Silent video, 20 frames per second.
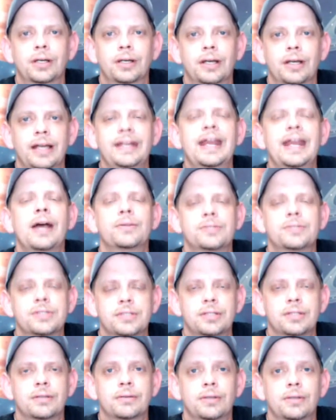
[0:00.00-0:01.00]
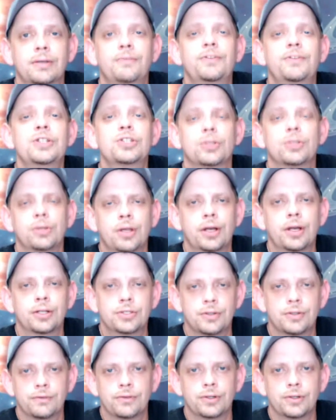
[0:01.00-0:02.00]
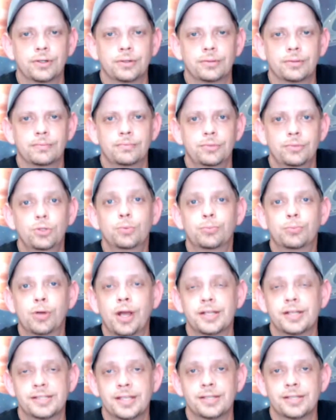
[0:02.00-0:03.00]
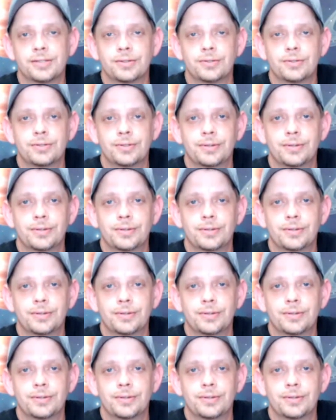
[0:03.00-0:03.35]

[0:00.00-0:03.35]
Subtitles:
announce the official launch of their new processors.